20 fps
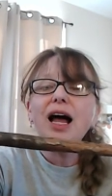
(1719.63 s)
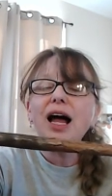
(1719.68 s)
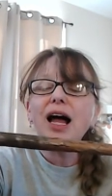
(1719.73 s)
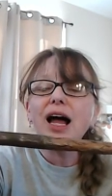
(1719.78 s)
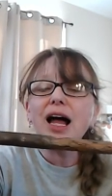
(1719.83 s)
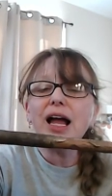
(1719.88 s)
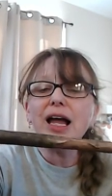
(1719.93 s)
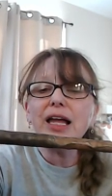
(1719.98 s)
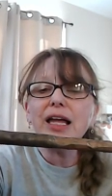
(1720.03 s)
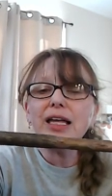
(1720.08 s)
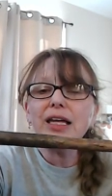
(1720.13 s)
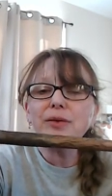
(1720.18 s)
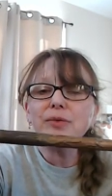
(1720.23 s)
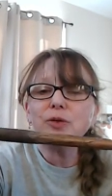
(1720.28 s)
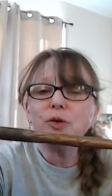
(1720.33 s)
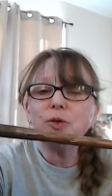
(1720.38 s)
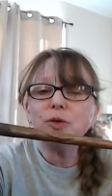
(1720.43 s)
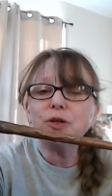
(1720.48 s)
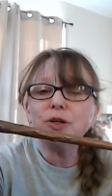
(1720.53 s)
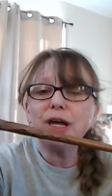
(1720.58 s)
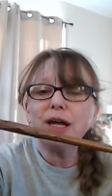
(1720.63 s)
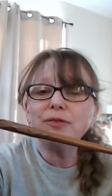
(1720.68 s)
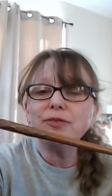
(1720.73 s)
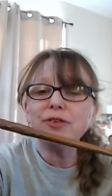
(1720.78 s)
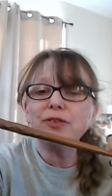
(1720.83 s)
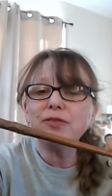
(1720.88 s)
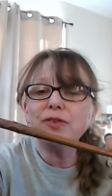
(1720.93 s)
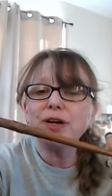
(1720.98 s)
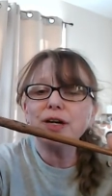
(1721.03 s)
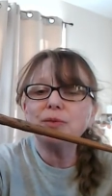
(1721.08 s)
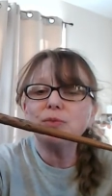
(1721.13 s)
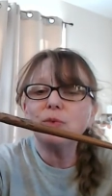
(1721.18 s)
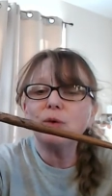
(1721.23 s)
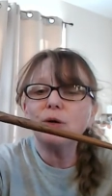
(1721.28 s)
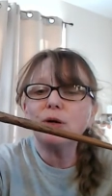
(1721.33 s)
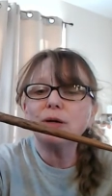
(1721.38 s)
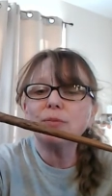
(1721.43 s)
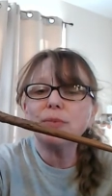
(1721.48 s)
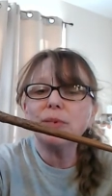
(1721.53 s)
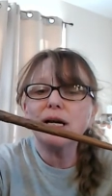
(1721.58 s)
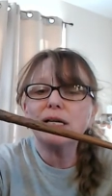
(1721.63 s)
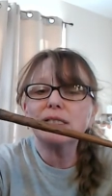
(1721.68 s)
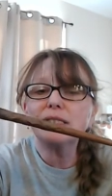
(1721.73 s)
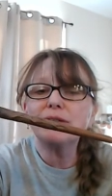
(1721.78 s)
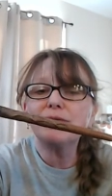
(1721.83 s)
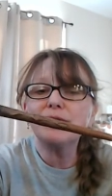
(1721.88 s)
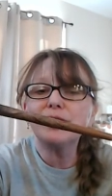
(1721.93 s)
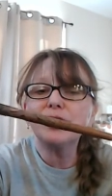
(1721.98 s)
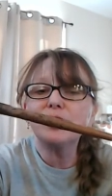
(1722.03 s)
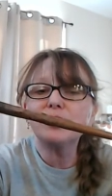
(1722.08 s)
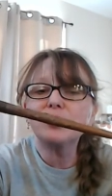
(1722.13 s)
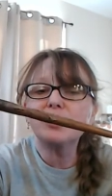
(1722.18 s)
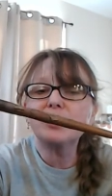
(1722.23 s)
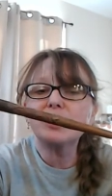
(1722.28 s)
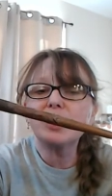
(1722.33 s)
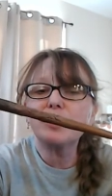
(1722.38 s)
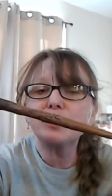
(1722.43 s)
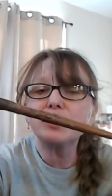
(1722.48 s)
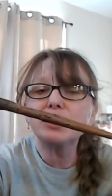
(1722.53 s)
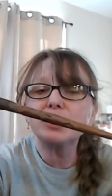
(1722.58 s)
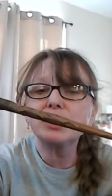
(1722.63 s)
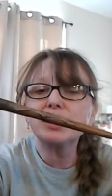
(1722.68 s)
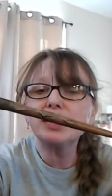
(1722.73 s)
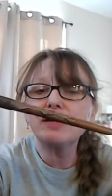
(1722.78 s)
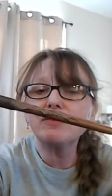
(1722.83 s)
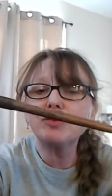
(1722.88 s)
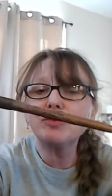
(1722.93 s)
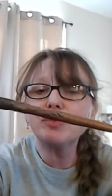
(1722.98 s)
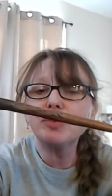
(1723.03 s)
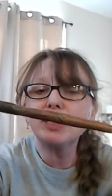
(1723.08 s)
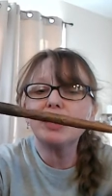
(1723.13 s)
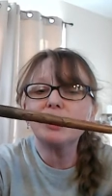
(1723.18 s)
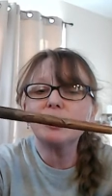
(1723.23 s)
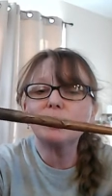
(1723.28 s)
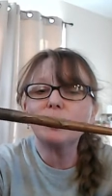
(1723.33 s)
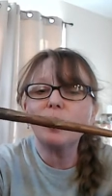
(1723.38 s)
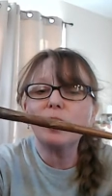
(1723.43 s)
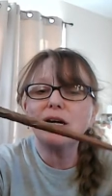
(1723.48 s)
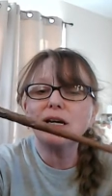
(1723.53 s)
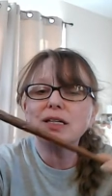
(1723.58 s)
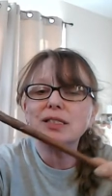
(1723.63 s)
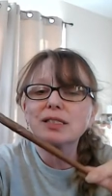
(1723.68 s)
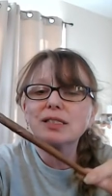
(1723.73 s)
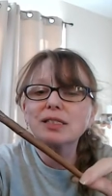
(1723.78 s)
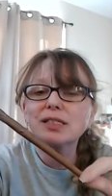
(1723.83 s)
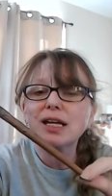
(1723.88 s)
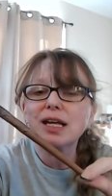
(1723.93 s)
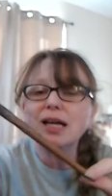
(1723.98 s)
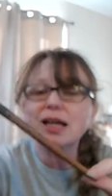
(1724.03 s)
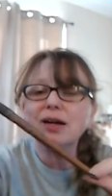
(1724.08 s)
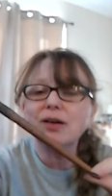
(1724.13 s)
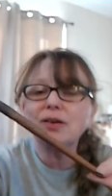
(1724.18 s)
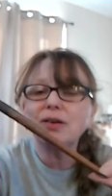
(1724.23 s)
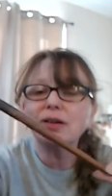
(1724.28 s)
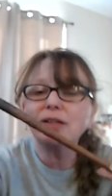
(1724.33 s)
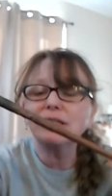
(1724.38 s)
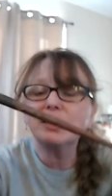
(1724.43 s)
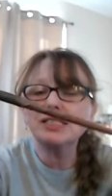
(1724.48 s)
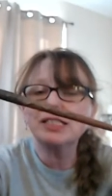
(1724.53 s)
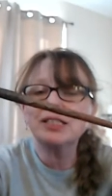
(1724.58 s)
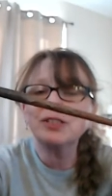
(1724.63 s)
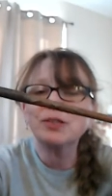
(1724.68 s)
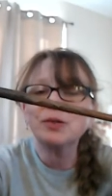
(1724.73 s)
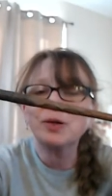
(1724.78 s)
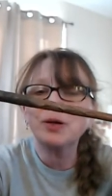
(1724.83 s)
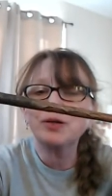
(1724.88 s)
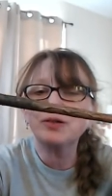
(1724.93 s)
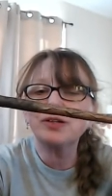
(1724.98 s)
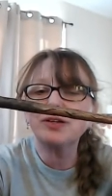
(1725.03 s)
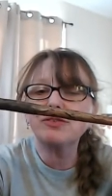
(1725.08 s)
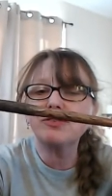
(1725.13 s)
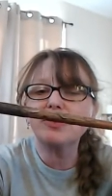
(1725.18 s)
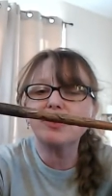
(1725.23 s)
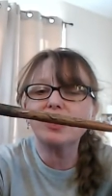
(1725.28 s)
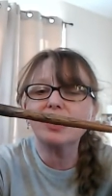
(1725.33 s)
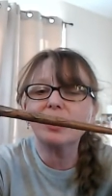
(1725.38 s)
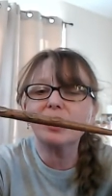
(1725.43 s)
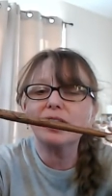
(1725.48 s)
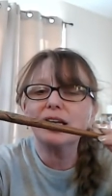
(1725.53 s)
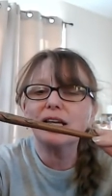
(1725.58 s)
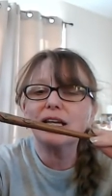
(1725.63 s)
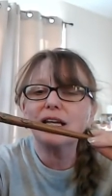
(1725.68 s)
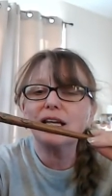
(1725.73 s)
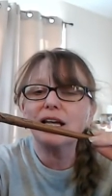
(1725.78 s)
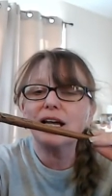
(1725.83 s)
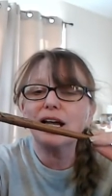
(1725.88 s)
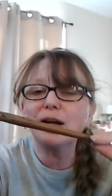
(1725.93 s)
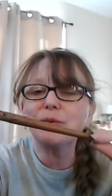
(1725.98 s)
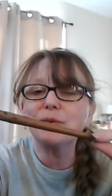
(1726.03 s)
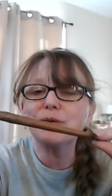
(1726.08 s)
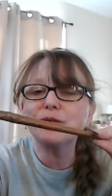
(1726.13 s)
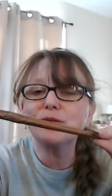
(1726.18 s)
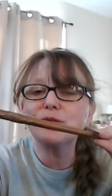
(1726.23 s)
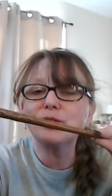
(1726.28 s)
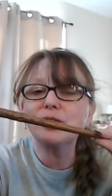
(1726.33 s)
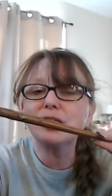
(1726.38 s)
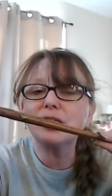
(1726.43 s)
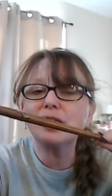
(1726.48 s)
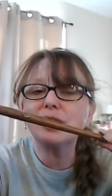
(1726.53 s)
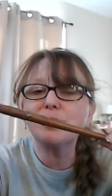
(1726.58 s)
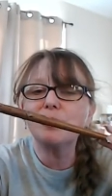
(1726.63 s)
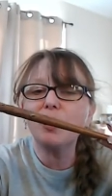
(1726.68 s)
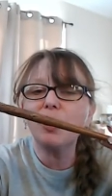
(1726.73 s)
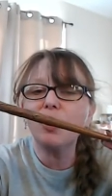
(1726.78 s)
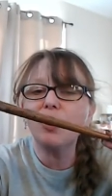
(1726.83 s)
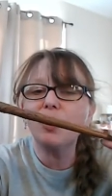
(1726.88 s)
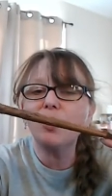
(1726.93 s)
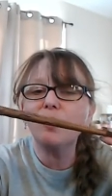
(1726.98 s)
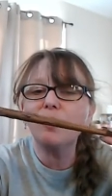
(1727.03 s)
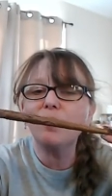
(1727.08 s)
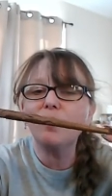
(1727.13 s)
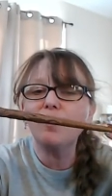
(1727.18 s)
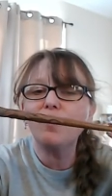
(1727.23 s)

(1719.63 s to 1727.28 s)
I am going to have to find more unboxing videos because I want to see everybody's wand now since they're all different. I want to see them all.